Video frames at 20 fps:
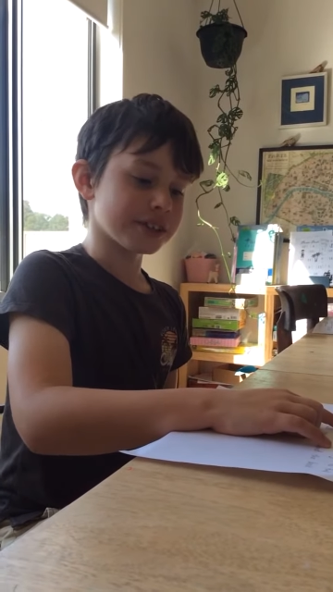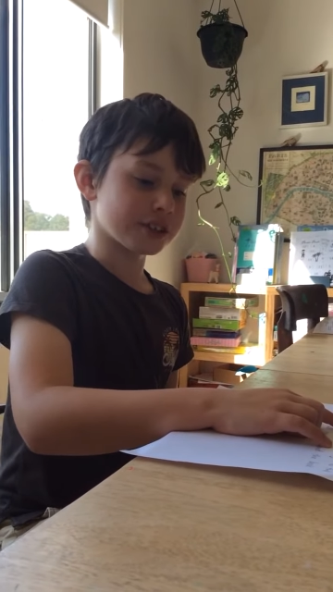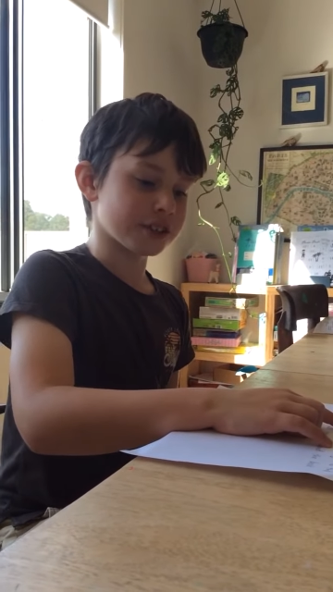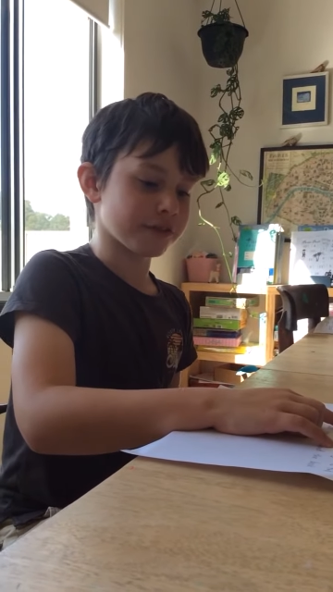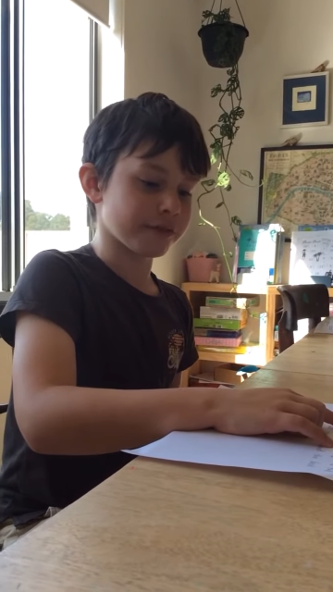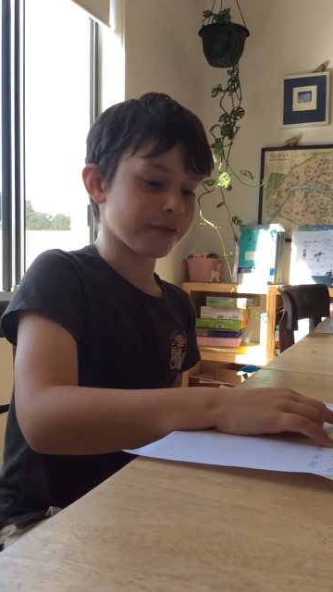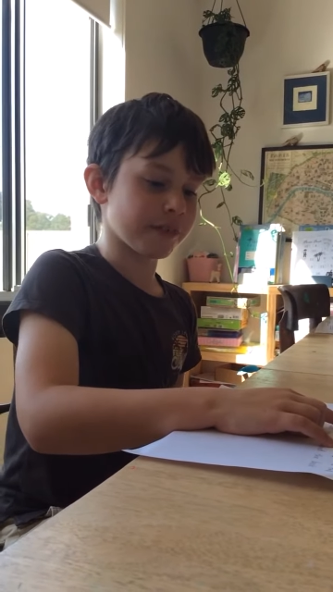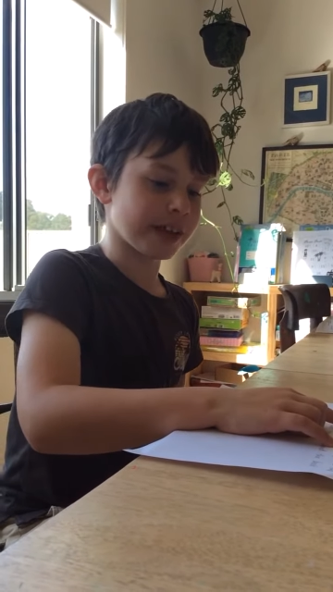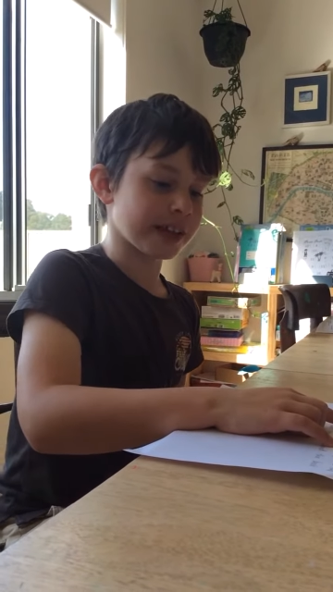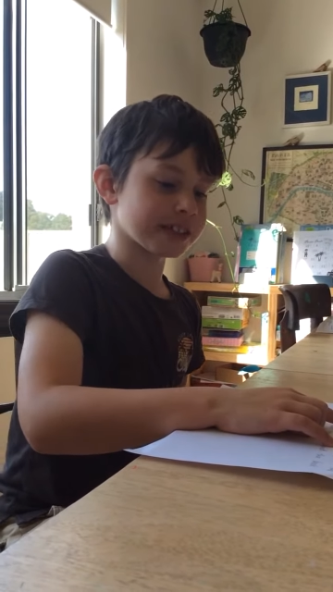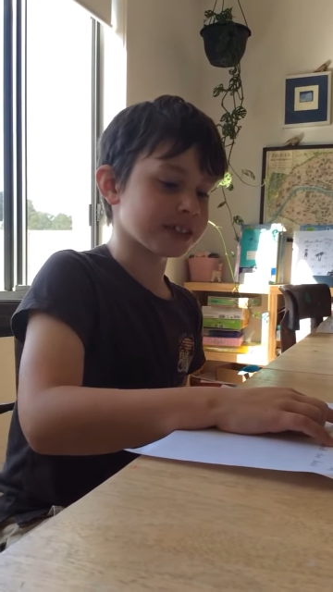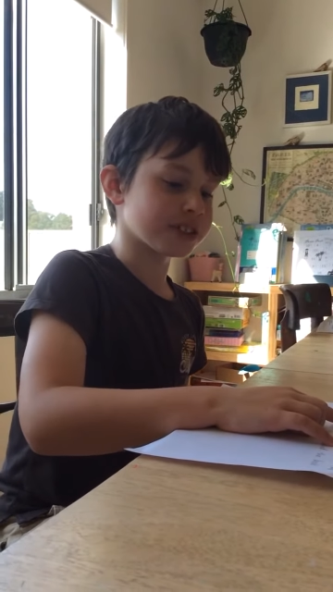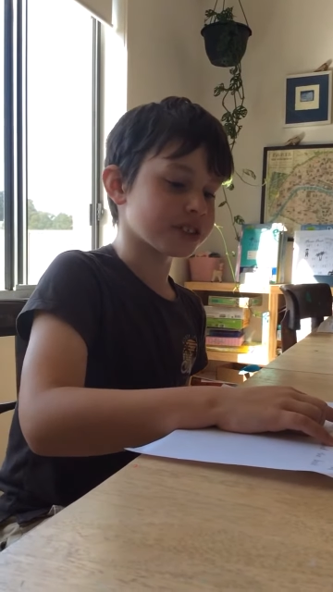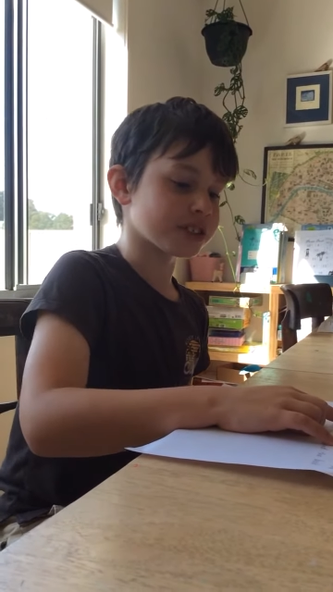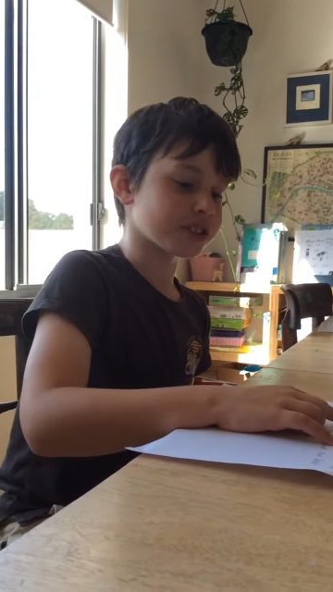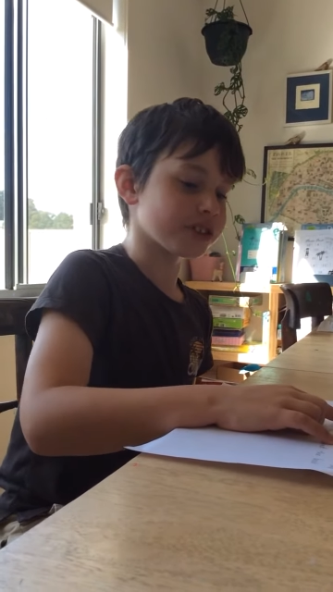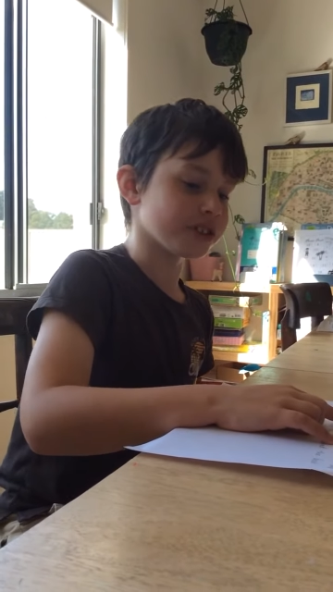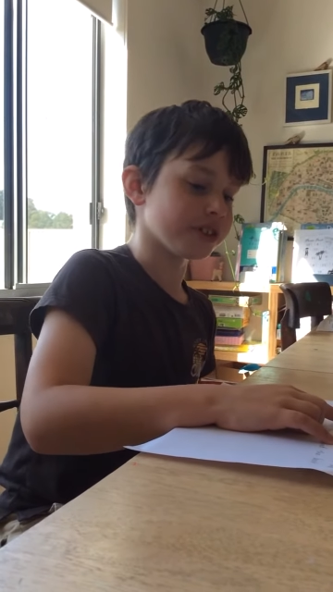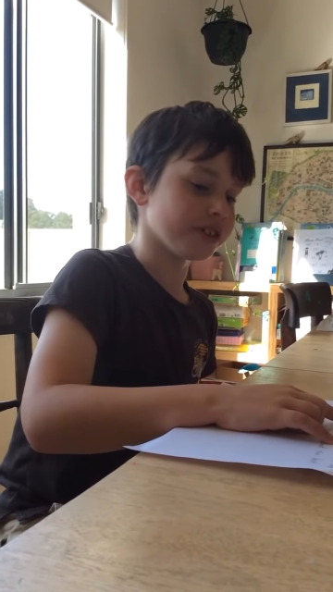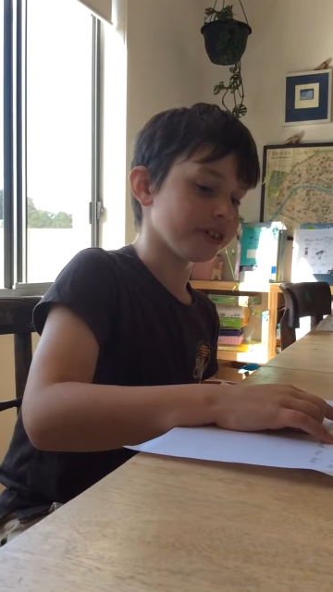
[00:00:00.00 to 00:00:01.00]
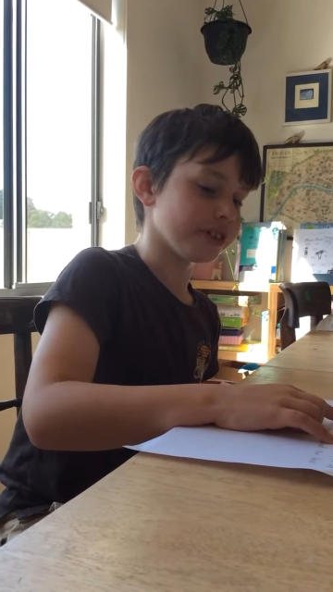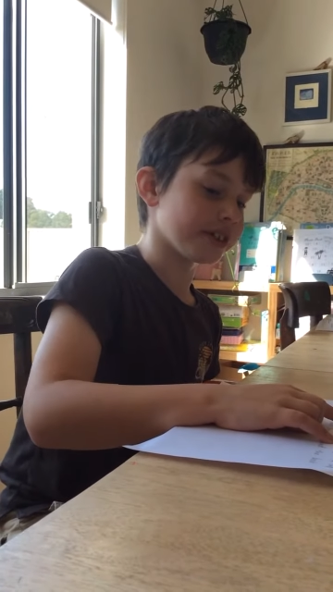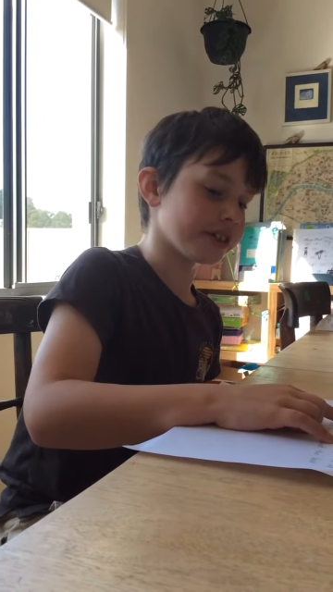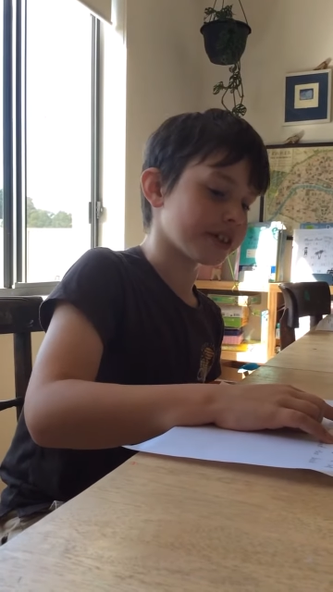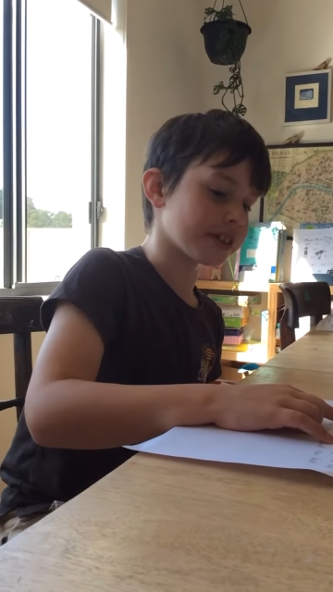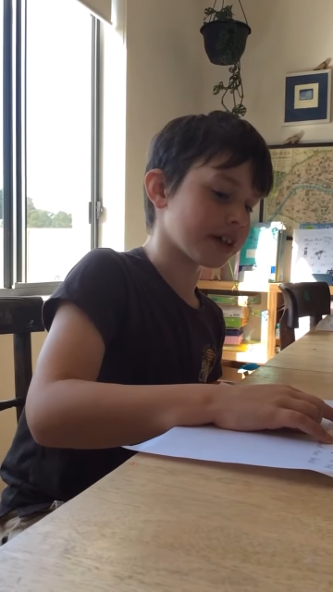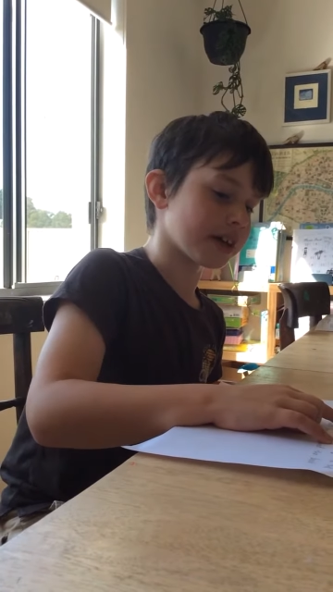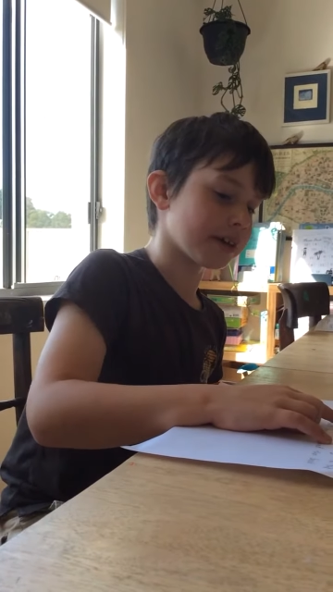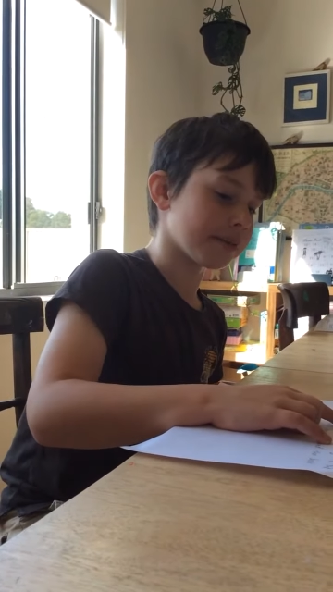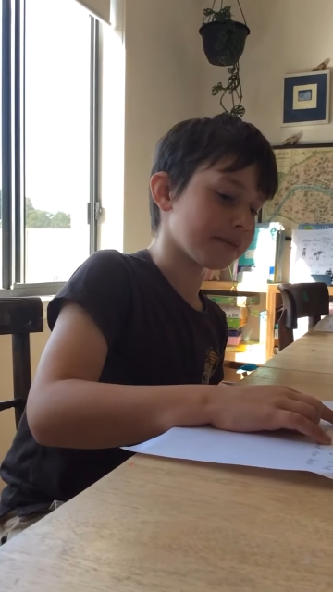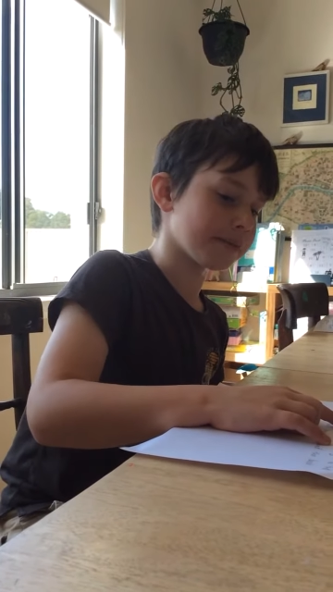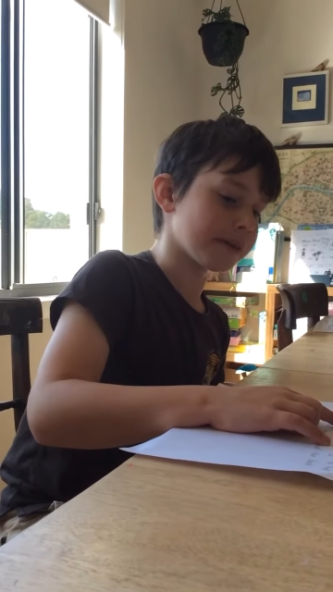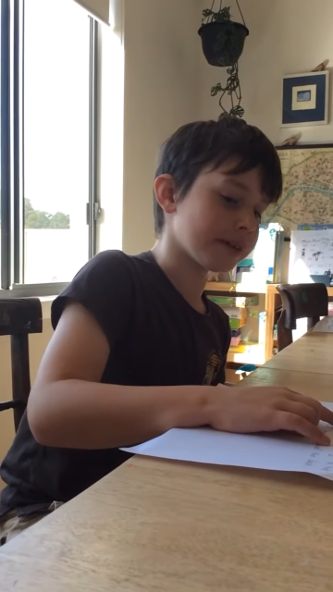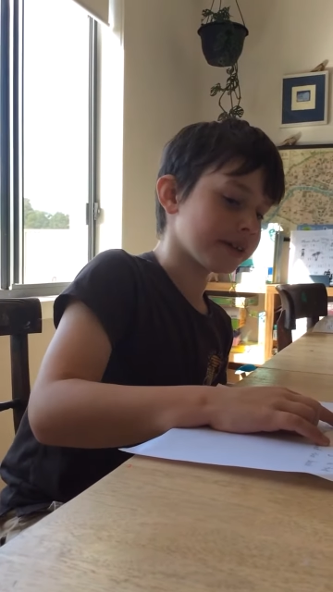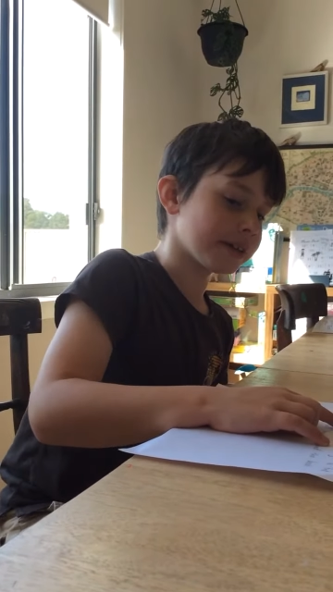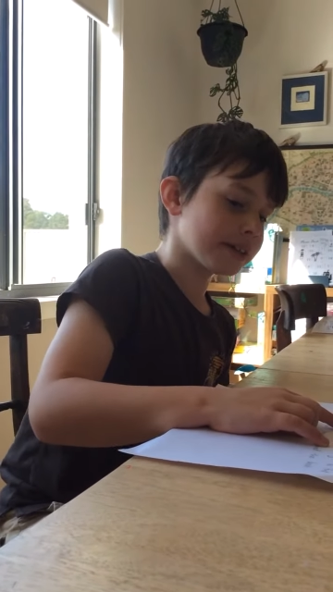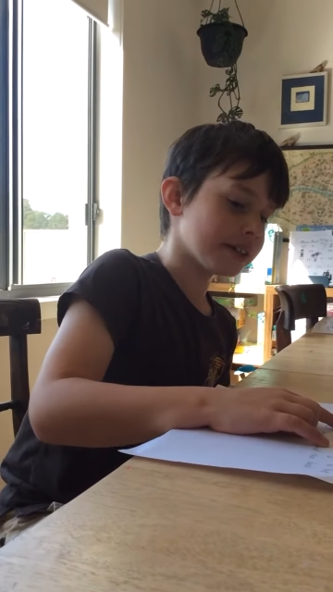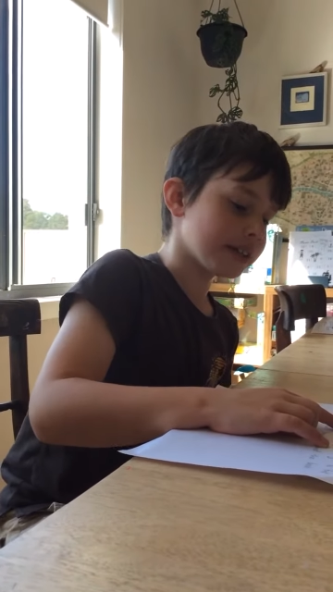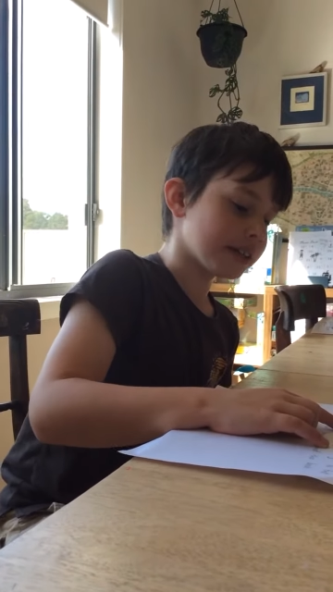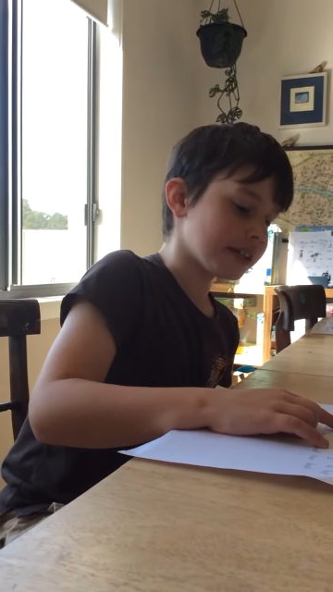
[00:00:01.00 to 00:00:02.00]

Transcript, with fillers: to rescue them